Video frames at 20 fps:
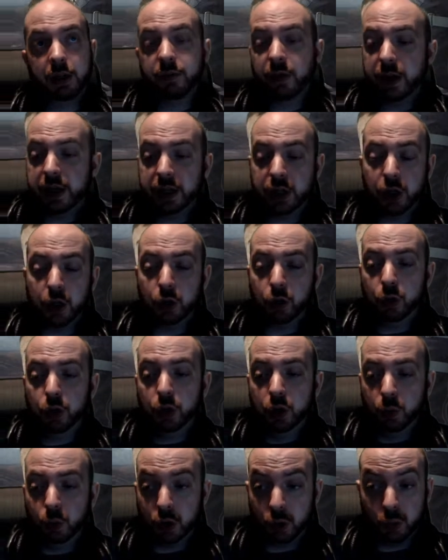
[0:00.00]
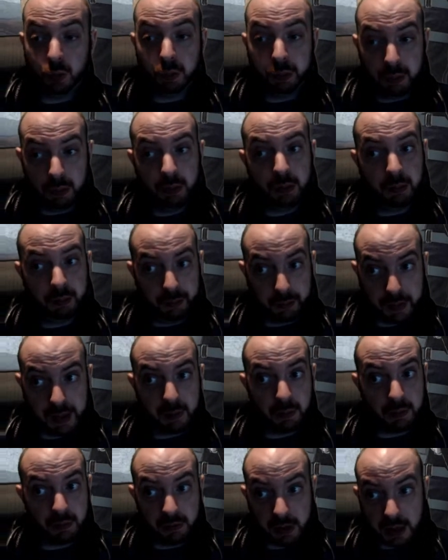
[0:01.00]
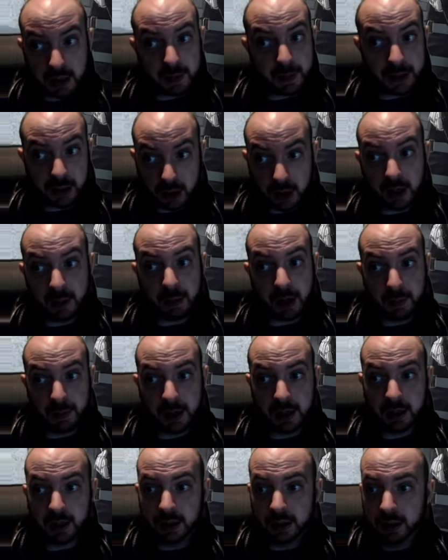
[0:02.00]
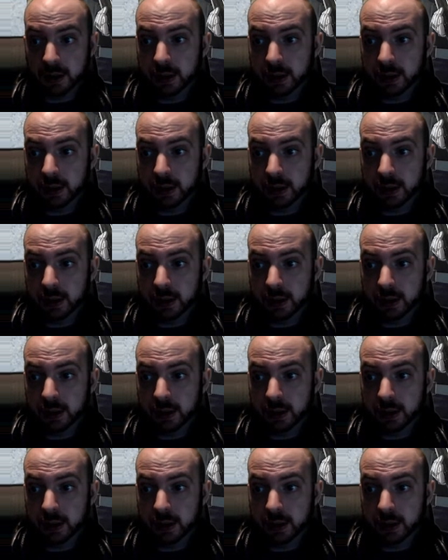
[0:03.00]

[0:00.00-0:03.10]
V2, which will be reasonably soon, in my opinion.